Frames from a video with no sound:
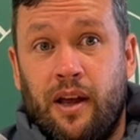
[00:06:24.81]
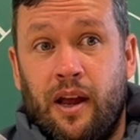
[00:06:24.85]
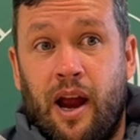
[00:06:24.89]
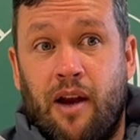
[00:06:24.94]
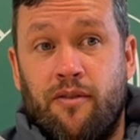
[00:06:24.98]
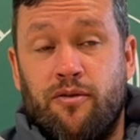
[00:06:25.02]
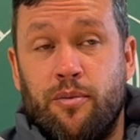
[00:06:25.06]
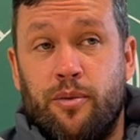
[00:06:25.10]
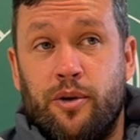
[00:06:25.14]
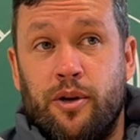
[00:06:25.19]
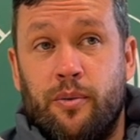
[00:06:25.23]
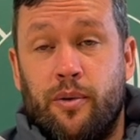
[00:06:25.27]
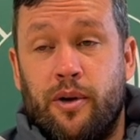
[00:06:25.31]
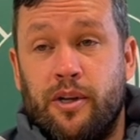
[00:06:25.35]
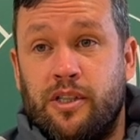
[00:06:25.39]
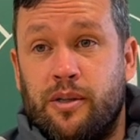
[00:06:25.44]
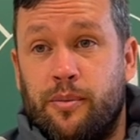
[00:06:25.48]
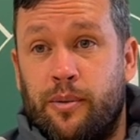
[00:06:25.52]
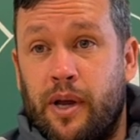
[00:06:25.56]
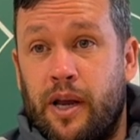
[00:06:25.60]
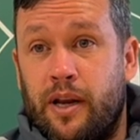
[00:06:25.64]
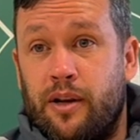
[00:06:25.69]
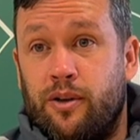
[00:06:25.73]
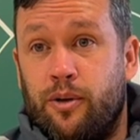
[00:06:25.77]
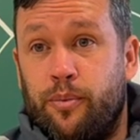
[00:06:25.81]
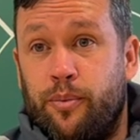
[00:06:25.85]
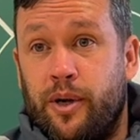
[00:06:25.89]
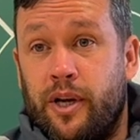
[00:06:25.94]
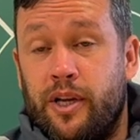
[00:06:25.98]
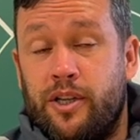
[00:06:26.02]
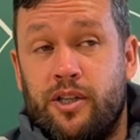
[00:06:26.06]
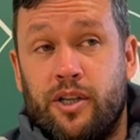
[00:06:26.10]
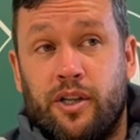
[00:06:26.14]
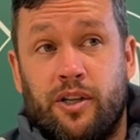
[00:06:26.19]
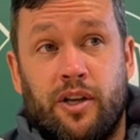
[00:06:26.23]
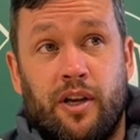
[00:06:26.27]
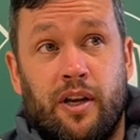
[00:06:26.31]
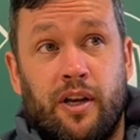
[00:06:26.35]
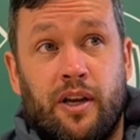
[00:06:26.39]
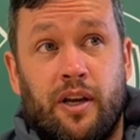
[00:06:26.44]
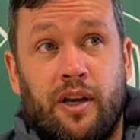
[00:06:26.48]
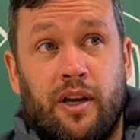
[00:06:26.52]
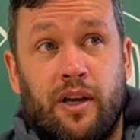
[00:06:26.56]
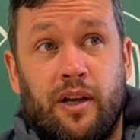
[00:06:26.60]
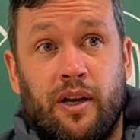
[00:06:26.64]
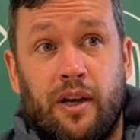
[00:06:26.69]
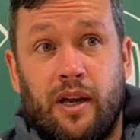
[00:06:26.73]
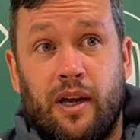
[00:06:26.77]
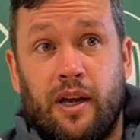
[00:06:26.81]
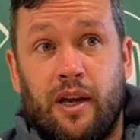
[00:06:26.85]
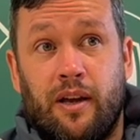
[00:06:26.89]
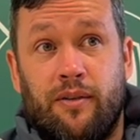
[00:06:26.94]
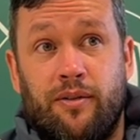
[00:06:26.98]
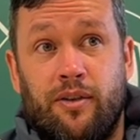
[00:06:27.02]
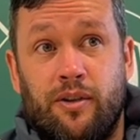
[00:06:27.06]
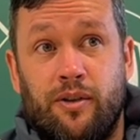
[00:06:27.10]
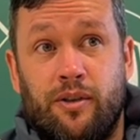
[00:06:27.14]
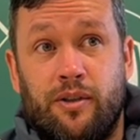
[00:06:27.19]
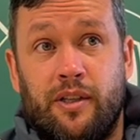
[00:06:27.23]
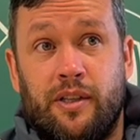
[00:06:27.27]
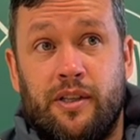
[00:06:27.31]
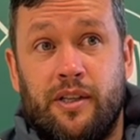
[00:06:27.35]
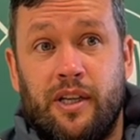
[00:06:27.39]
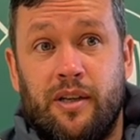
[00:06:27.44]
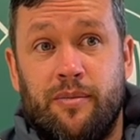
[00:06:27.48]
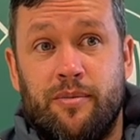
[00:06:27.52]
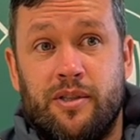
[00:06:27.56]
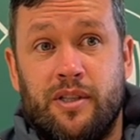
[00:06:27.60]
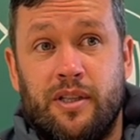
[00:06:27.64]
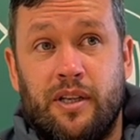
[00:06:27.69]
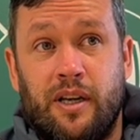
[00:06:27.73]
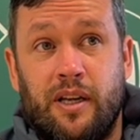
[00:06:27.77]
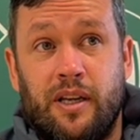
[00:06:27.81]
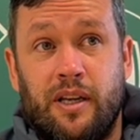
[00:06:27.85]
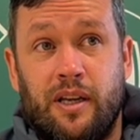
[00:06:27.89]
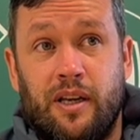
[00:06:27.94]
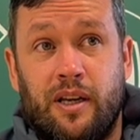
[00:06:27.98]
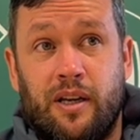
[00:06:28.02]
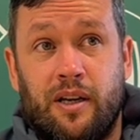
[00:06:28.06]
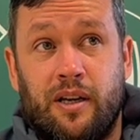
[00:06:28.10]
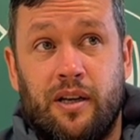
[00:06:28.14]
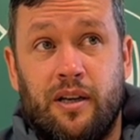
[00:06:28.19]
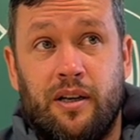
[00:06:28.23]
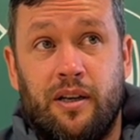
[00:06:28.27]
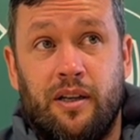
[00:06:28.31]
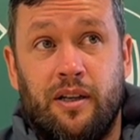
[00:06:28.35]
everybody wants to play in a good pitch. I think if you look at the teams in the league,